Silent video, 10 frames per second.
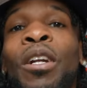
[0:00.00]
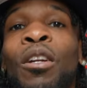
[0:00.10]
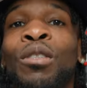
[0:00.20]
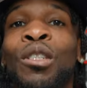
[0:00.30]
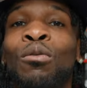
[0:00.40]
of
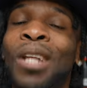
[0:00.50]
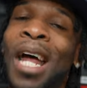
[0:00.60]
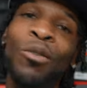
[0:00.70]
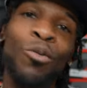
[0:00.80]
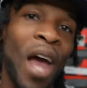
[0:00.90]
those shoes that
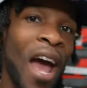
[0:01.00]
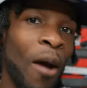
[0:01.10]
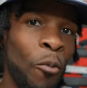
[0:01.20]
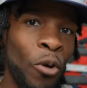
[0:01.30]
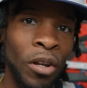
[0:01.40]
I do
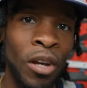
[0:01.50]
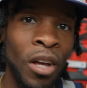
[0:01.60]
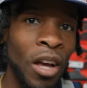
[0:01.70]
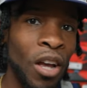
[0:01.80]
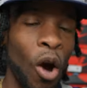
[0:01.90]
not want
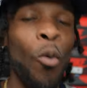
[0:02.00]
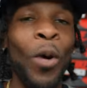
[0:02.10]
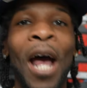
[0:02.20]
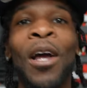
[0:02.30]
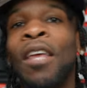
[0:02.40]
to go
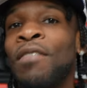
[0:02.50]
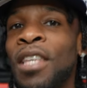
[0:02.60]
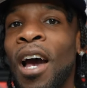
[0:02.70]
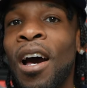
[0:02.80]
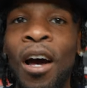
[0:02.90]
without giving
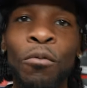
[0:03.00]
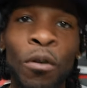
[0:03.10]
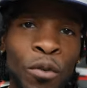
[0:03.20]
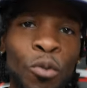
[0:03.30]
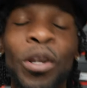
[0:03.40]
y'all a
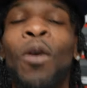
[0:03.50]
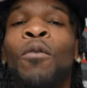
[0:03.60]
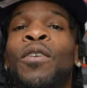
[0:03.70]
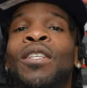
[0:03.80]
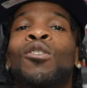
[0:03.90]
review on on
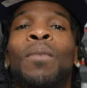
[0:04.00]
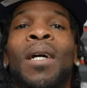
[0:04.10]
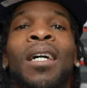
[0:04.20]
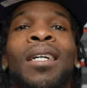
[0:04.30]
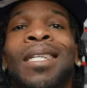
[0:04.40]
feet to,
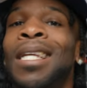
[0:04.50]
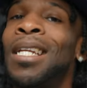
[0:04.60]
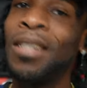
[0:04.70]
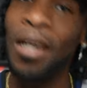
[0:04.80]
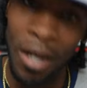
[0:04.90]
because it
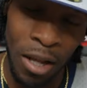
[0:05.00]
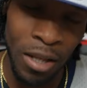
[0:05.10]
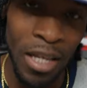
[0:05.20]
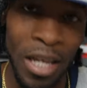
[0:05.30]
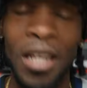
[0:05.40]
is a
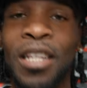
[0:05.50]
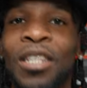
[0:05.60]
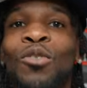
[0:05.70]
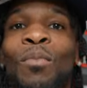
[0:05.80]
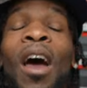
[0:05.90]
clean, clean
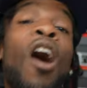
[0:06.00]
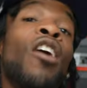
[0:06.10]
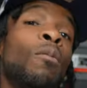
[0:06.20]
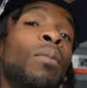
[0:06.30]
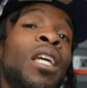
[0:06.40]
shoe, man.
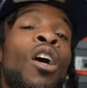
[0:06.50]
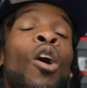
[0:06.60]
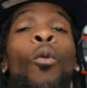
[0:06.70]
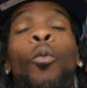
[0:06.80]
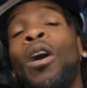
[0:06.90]
Arguably
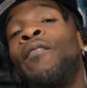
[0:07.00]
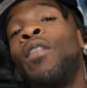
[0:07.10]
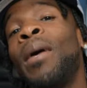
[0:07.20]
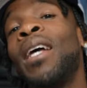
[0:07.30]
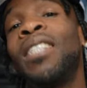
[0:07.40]
one of
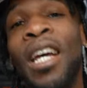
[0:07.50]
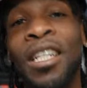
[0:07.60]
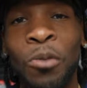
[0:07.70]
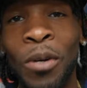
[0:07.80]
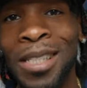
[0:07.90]
the best Air
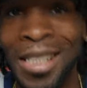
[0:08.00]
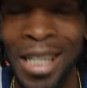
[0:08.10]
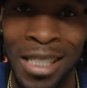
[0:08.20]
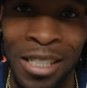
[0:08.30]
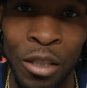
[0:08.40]
Jordan sixes